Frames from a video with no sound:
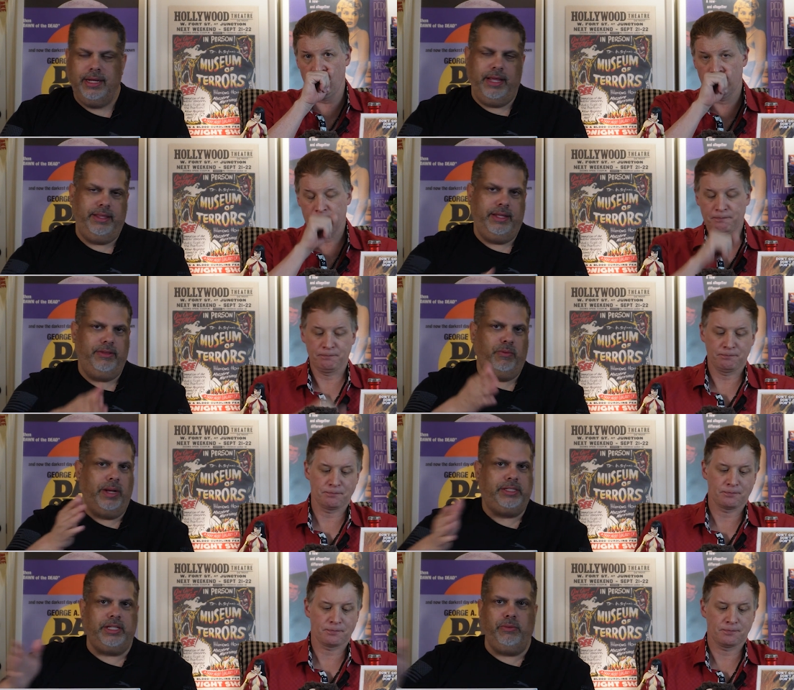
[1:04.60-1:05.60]
Speaker 1: And then the
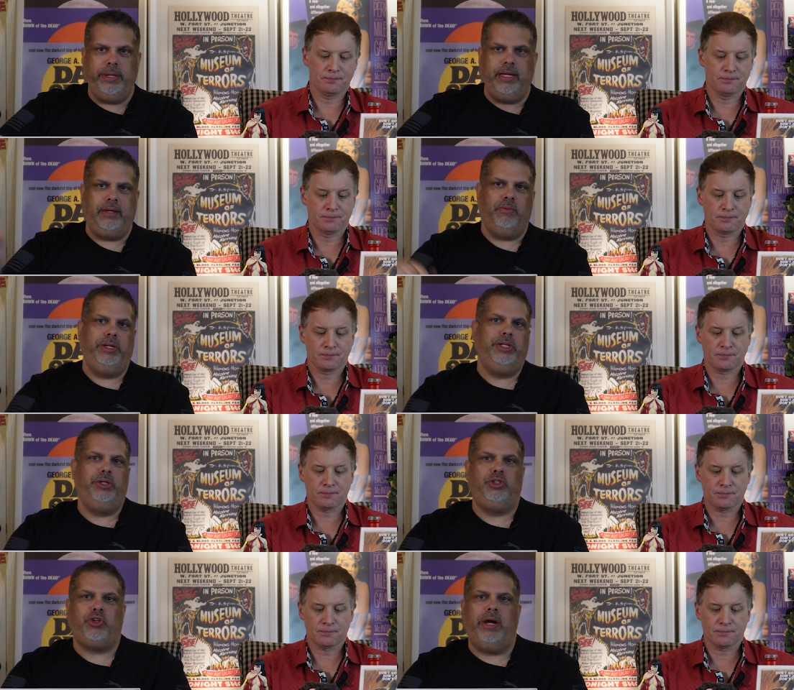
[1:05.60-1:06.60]
rest of the week, we do
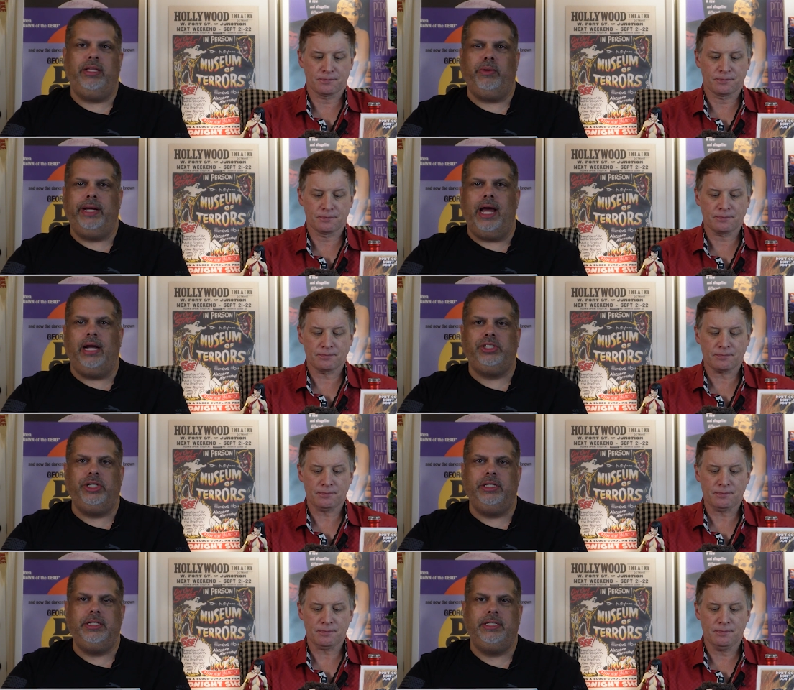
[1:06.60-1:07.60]
trailer
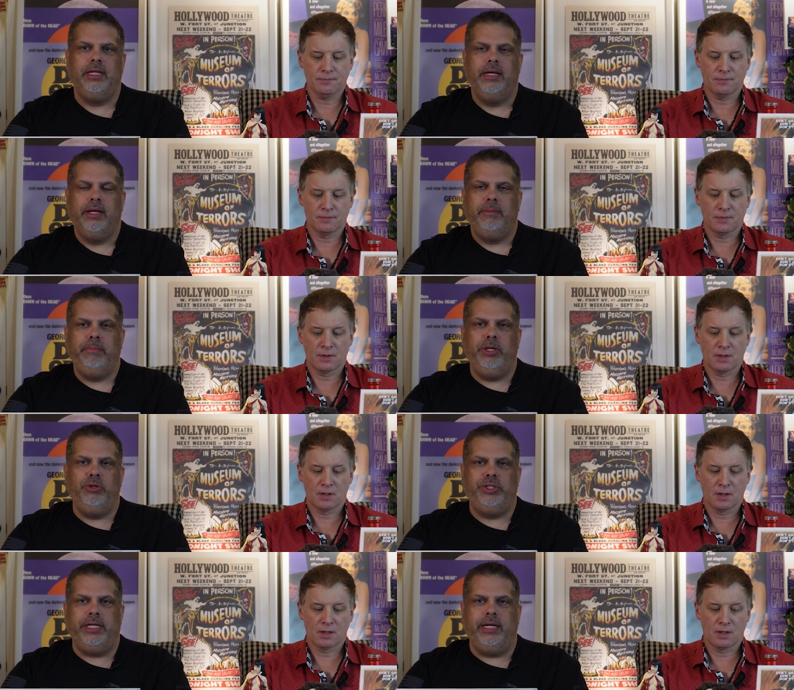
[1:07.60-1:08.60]
reactions,
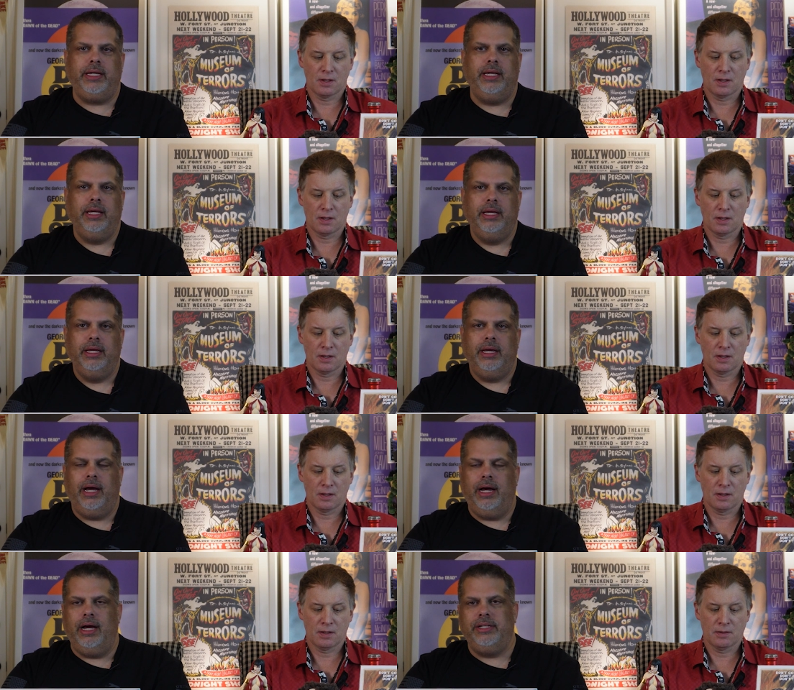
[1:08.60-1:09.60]
music,
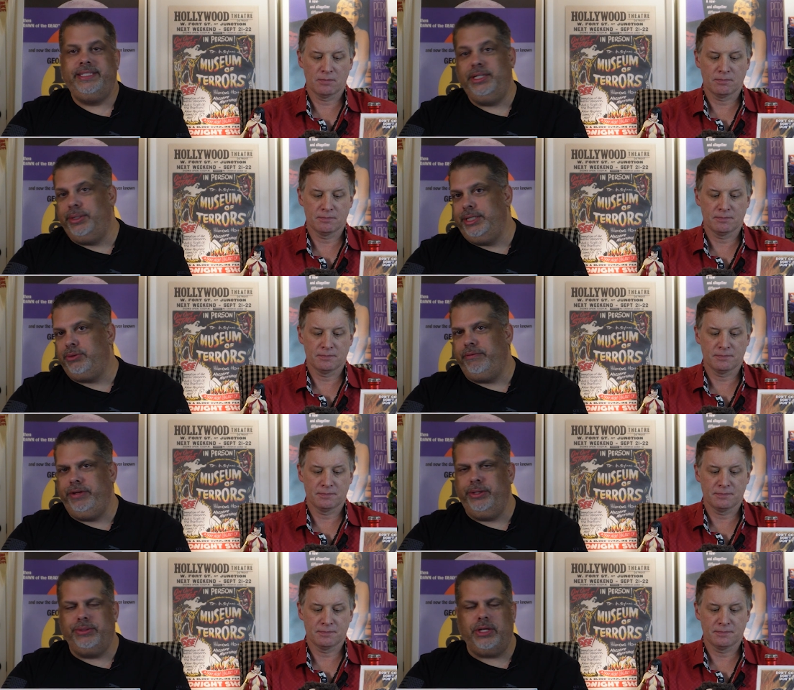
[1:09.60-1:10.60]
uh, series
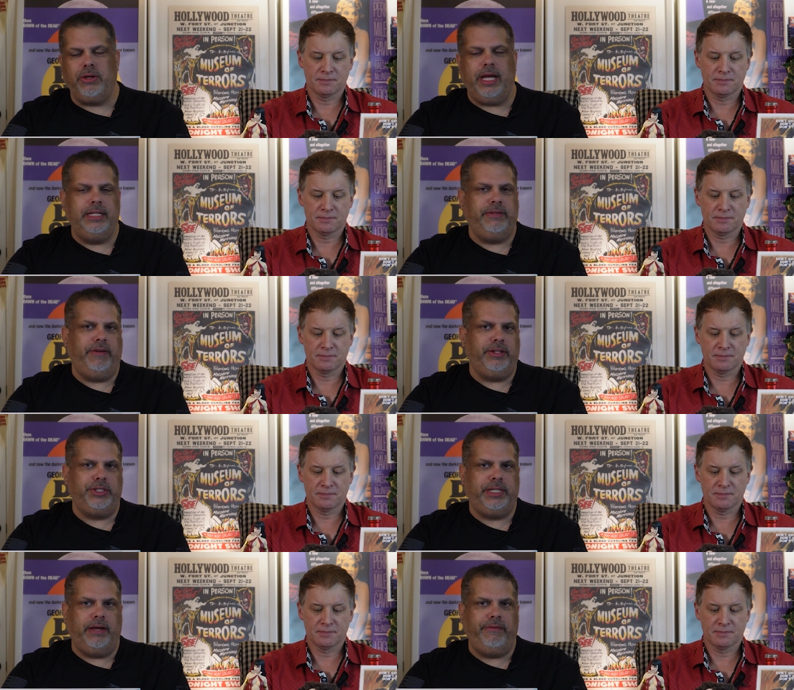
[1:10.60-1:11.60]
reviews, all kinds of other
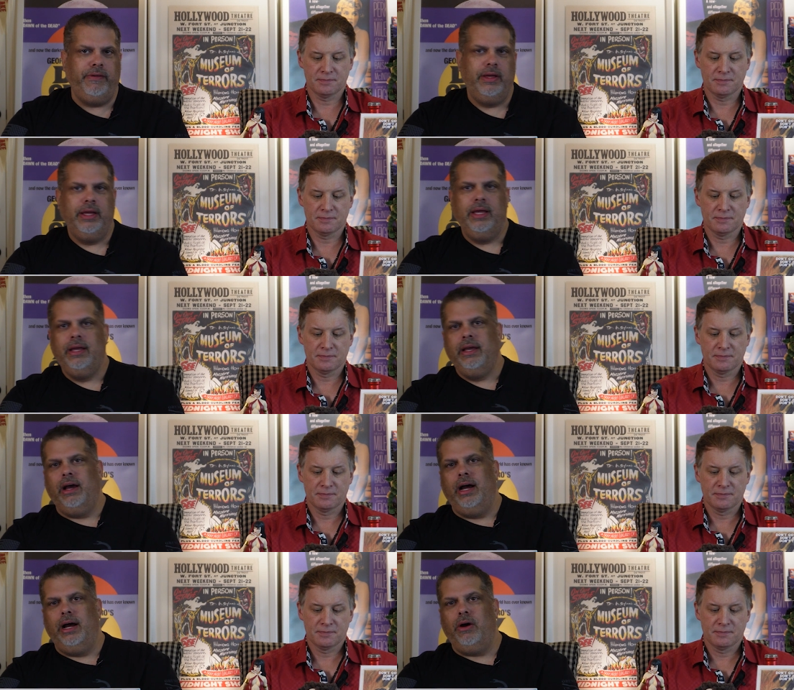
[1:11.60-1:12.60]
stuff.
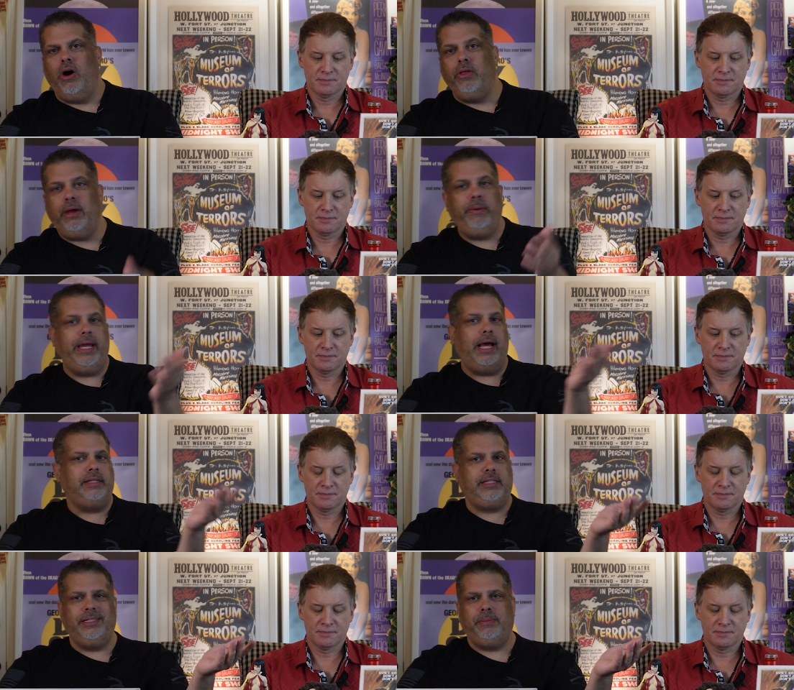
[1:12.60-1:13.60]
Uh, all that we
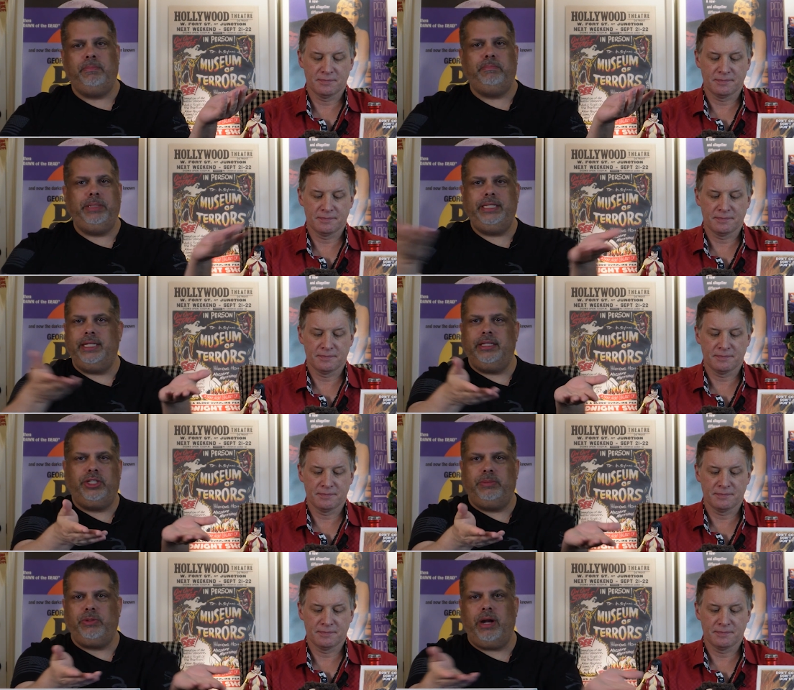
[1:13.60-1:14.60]
ask is please hit the
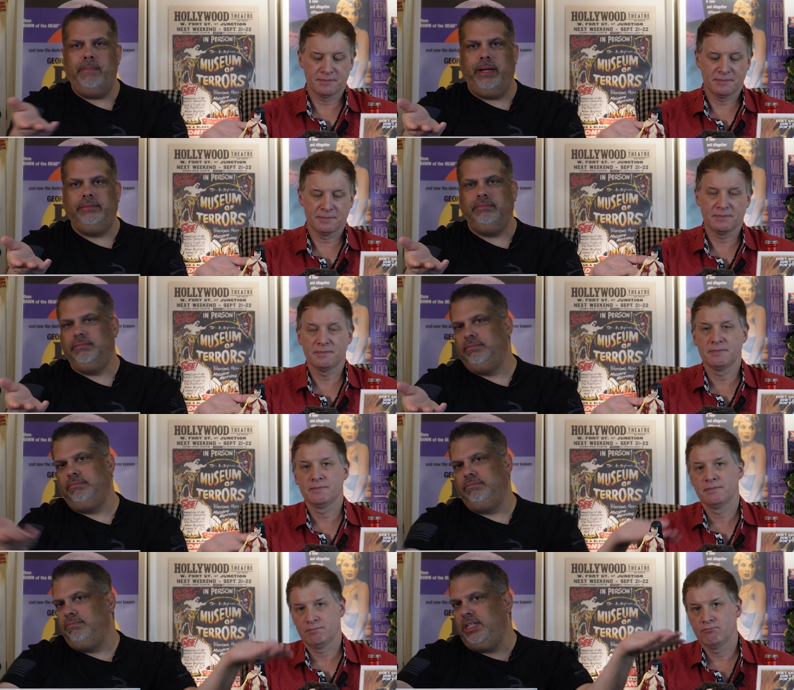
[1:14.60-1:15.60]
subscribe button.
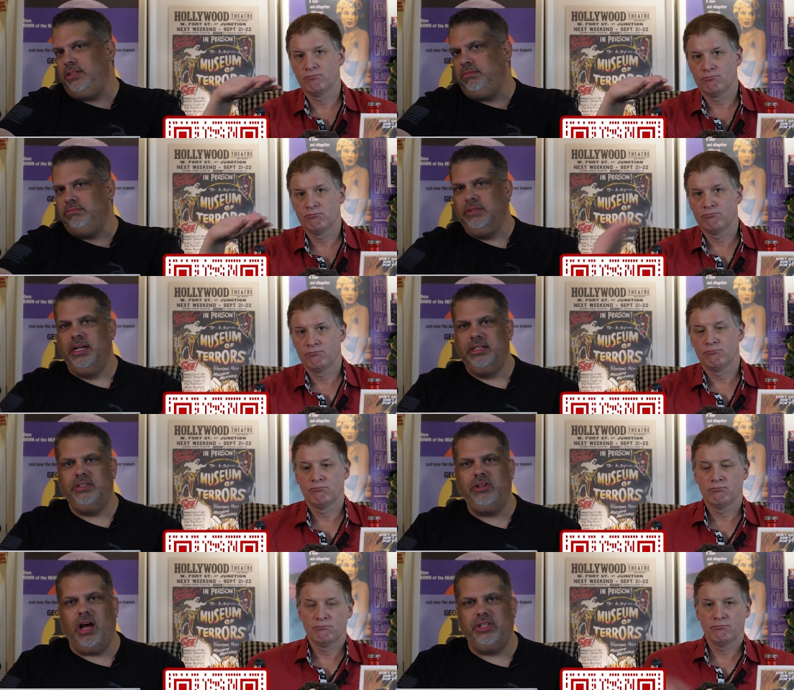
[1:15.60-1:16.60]
Doesn't
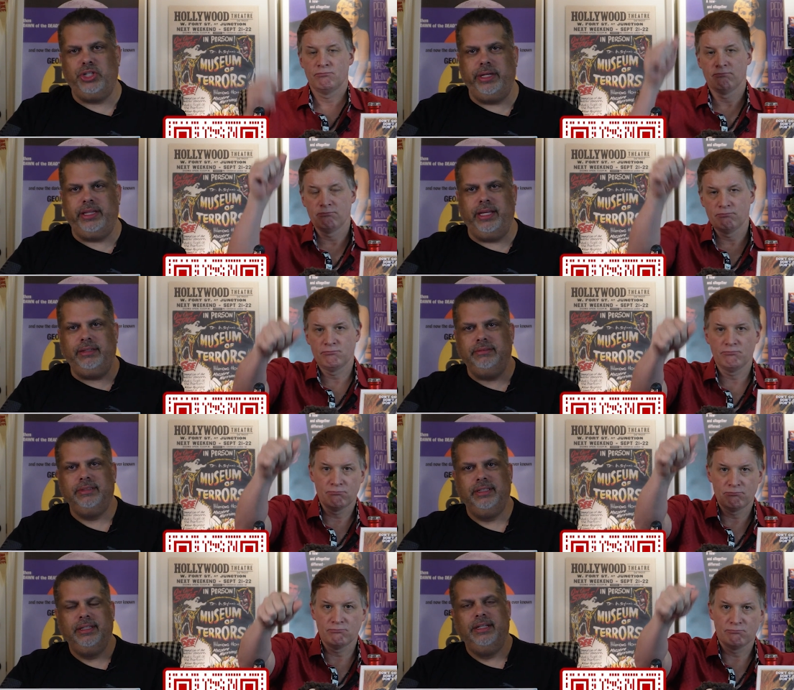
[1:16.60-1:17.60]
doesn't cost you anything,
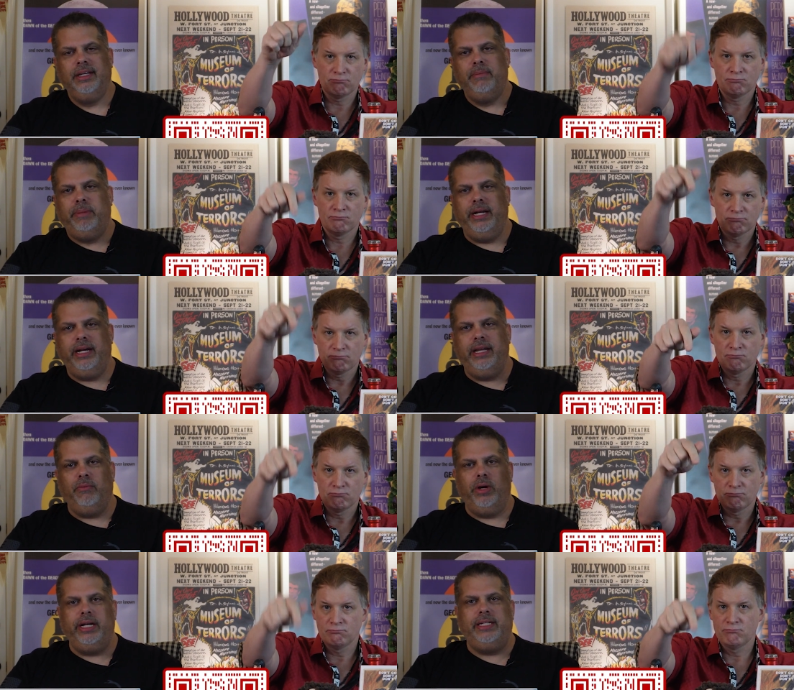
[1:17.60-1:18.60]
but it
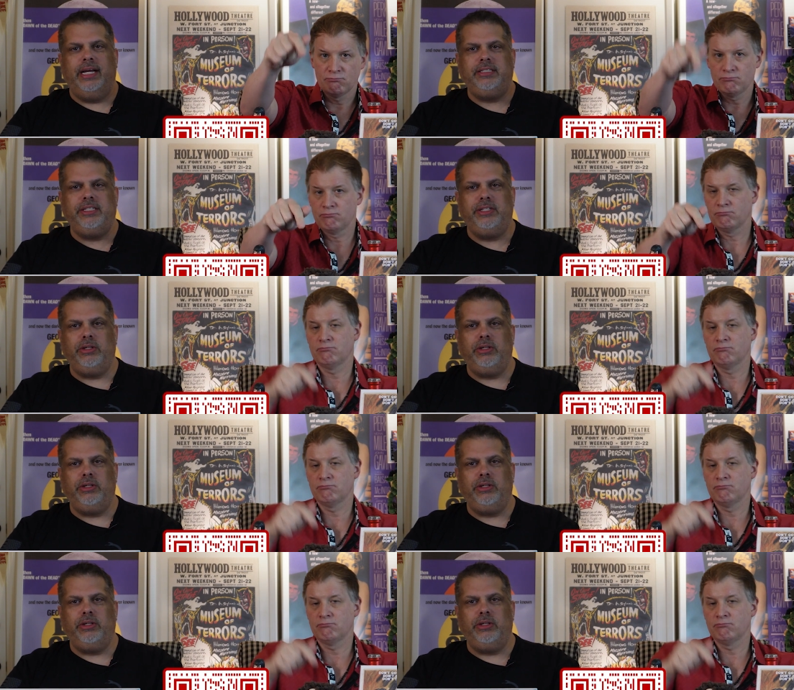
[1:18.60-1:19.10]
what it does is